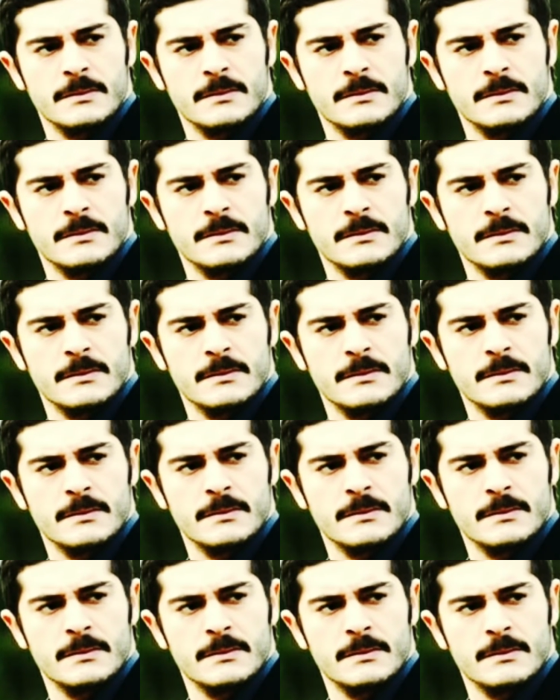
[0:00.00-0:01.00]

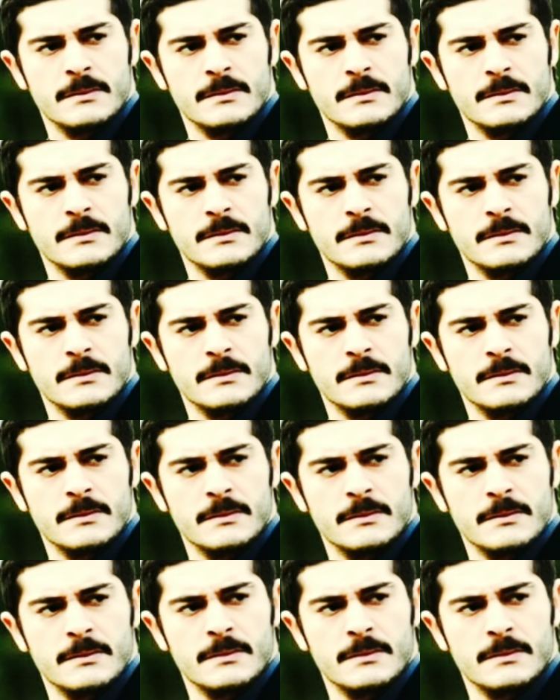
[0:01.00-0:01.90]
[no speech]